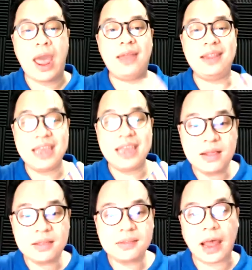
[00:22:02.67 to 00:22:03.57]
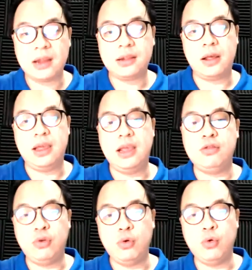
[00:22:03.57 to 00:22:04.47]
an insight
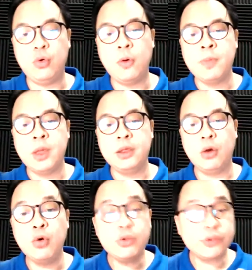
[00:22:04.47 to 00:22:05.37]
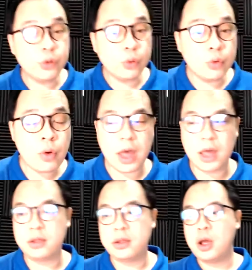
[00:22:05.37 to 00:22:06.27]
into the who's who
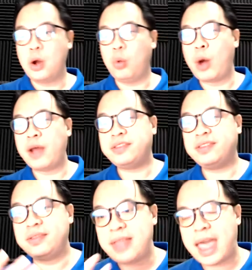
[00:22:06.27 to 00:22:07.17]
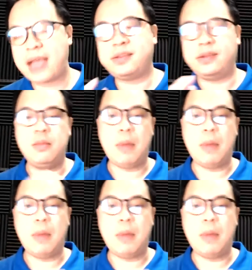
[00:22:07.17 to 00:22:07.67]
and what's next, in my